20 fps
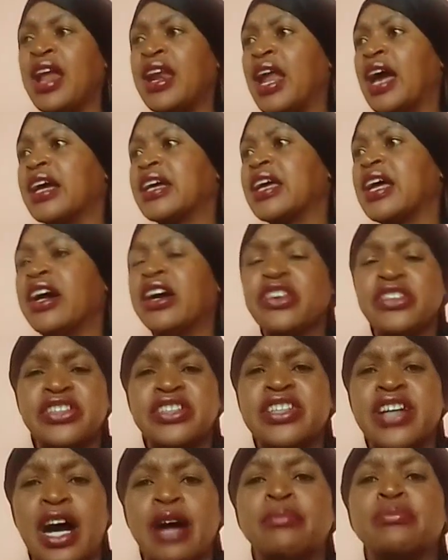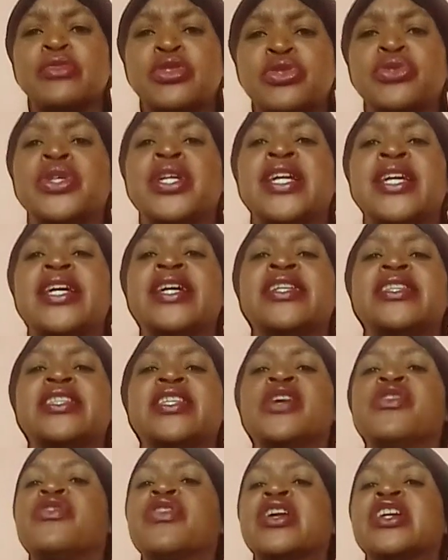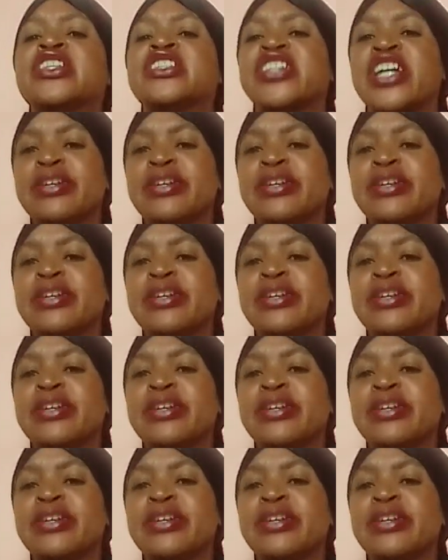like healthy comes really in different